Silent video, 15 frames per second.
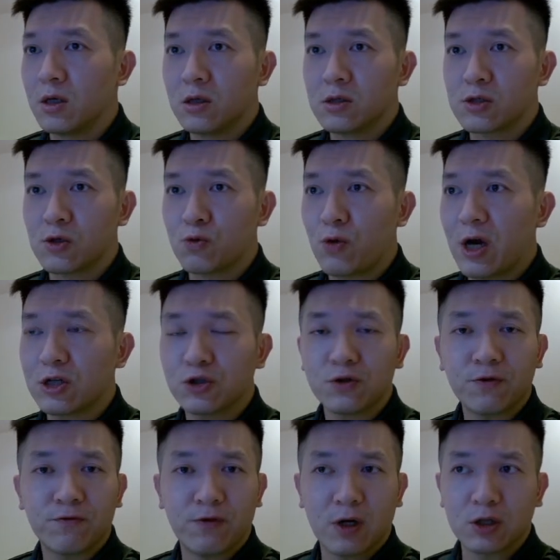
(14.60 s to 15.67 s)
So
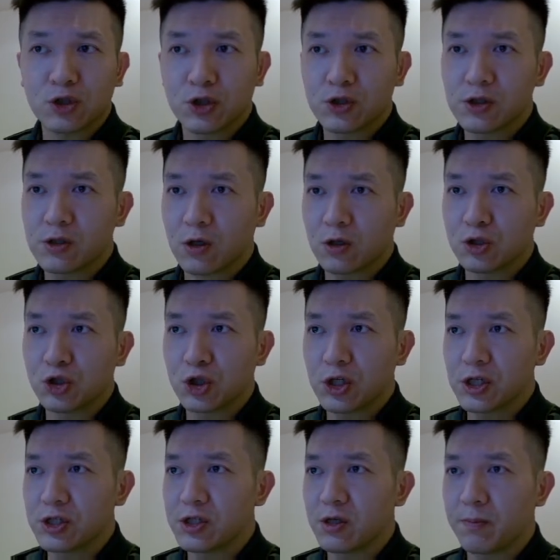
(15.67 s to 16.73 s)
rational functions are
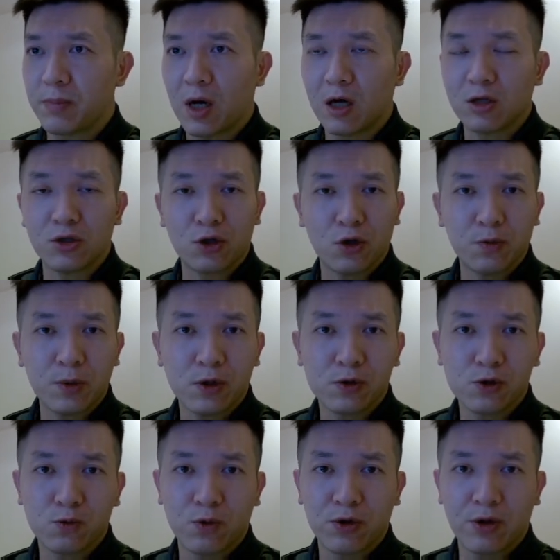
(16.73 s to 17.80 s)
just
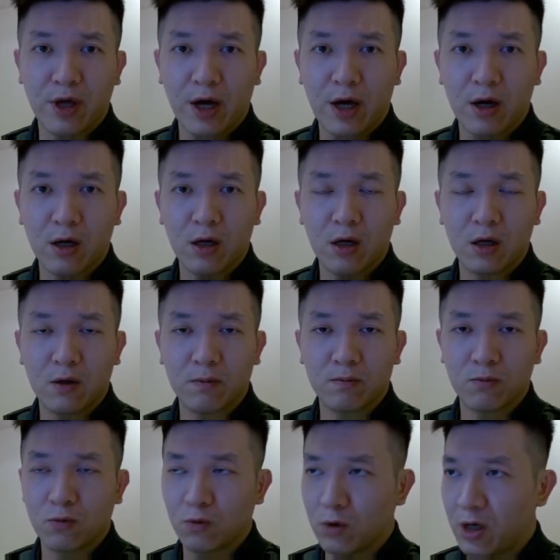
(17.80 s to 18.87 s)
polynomials
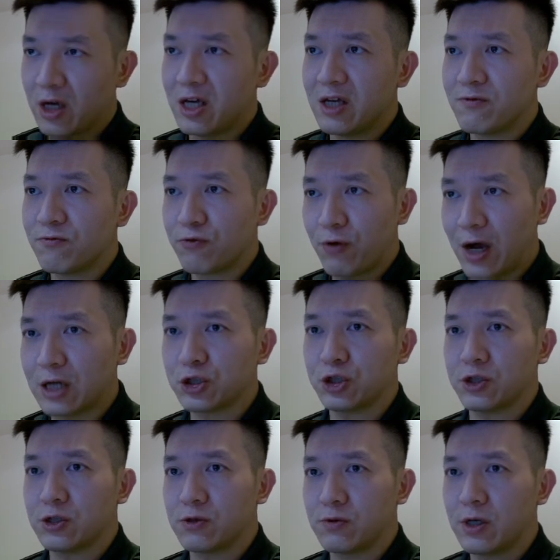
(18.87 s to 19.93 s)
in
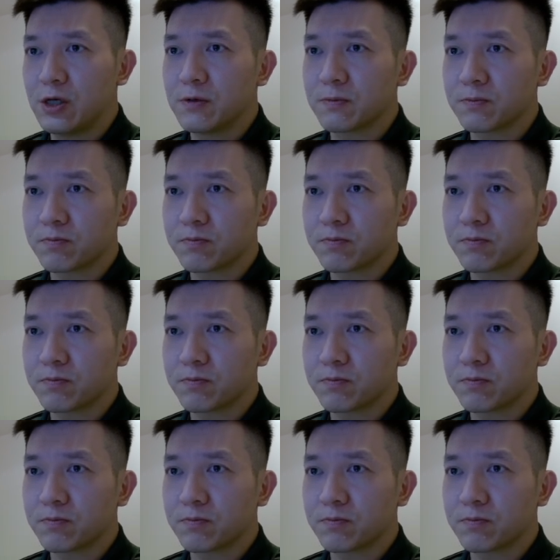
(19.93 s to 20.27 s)
fractions, right?